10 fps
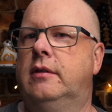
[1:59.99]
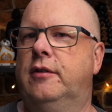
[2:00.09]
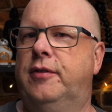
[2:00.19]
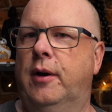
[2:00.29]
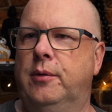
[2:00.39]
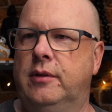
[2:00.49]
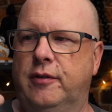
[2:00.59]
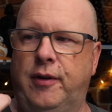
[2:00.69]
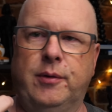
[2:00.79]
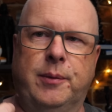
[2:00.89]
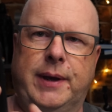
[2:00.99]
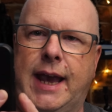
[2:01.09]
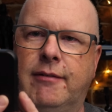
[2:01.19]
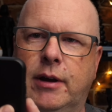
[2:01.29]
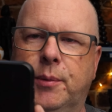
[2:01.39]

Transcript: the phone that we carry